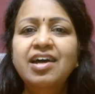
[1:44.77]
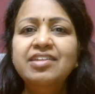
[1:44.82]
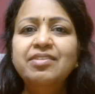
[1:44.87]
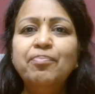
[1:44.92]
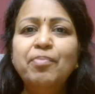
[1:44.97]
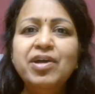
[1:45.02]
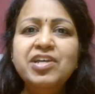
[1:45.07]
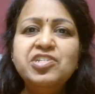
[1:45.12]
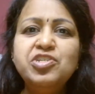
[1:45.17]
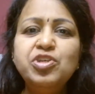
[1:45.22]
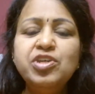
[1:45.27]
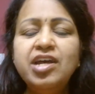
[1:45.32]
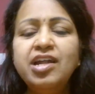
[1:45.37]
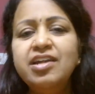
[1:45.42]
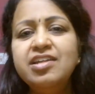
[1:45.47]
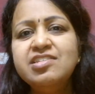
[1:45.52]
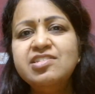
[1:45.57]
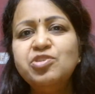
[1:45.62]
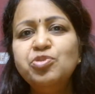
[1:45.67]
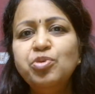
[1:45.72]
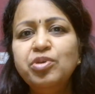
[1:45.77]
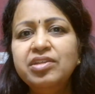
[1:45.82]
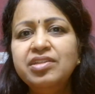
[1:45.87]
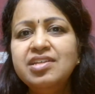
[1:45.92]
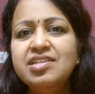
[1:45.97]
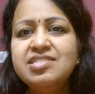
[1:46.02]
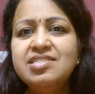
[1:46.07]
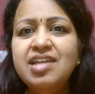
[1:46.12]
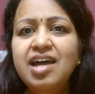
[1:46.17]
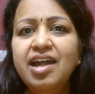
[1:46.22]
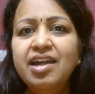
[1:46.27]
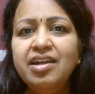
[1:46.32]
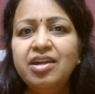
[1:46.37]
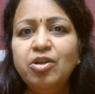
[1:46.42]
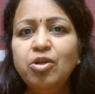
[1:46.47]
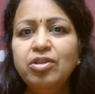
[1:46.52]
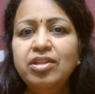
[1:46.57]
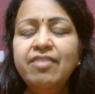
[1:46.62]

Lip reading: my child is doing this, that and all.